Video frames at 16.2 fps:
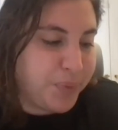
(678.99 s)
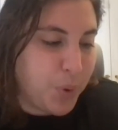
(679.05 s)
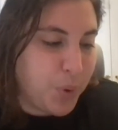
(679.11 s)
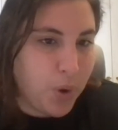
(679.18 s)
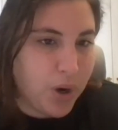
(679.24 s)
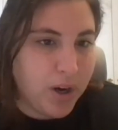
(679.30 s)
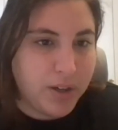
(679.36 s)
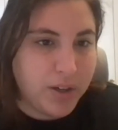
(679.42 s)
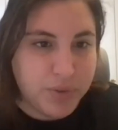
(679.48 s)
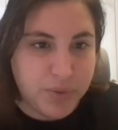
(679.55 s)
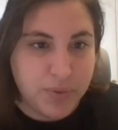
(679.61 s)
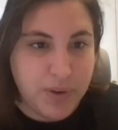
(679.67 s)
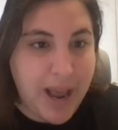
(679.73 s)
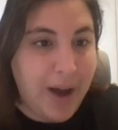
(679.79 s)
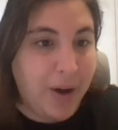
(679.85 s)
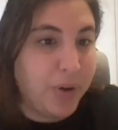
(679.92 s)
or
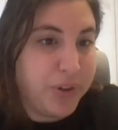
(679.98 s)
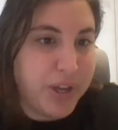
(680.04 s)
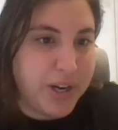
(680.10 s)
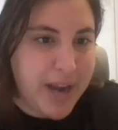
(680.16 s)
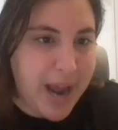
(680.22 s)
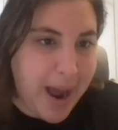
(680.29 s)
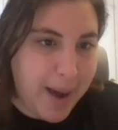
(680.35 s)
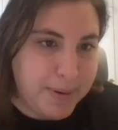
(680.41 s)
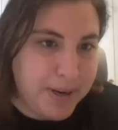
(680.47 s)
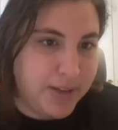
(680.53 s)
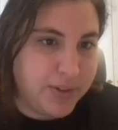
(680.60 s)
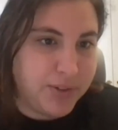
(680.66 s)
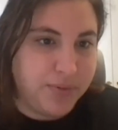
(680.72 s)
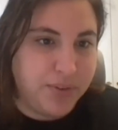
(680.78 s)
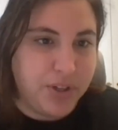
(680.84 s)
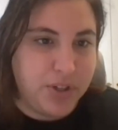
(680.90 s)
health and
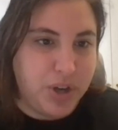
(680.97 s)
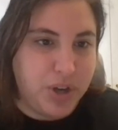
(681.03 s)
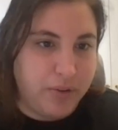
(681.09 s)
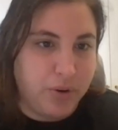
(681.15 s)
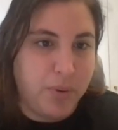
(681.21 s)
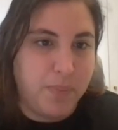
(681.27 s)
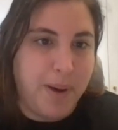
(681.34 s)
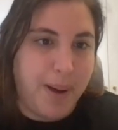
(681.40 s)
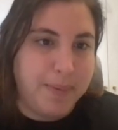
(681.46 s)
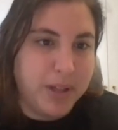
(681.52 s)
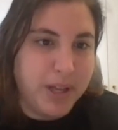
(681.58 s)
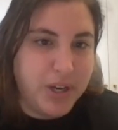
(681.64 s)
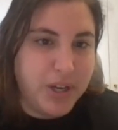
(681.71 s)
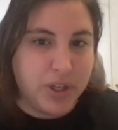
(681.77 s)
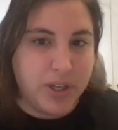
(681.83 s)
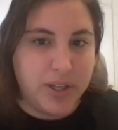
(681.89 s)
happiness of a general
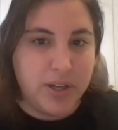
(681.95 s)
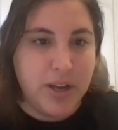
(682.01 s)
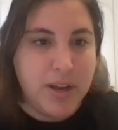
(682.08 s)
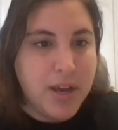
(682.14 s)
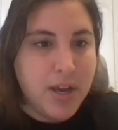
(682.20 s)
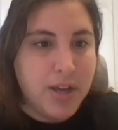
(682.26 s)
population.